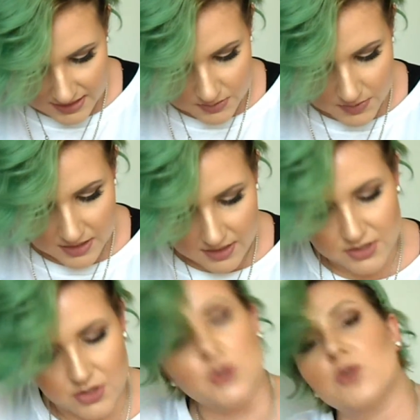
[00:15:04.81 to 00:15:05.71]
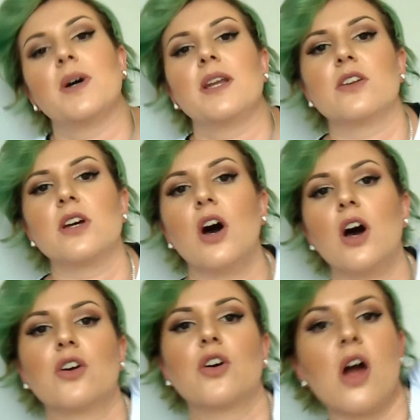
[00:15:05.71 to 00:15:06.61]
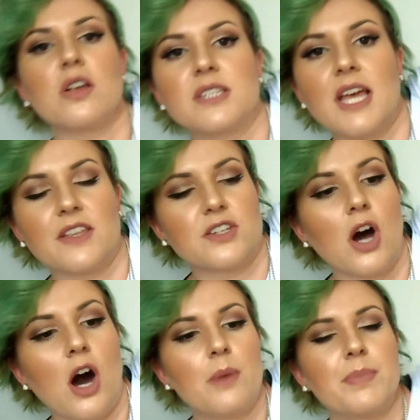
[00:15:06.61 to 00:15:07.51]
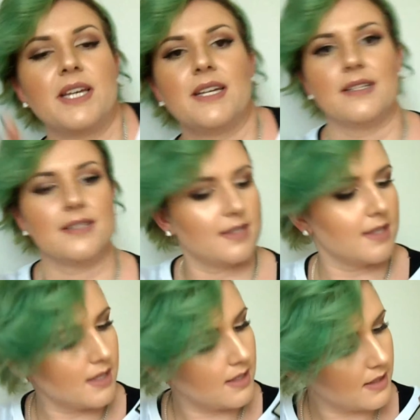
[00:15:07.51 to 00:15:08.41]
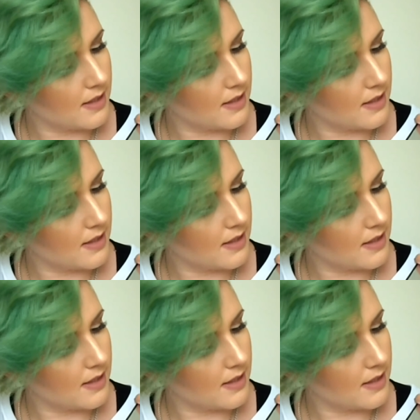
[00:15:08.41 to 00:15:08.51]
This third one across at the top is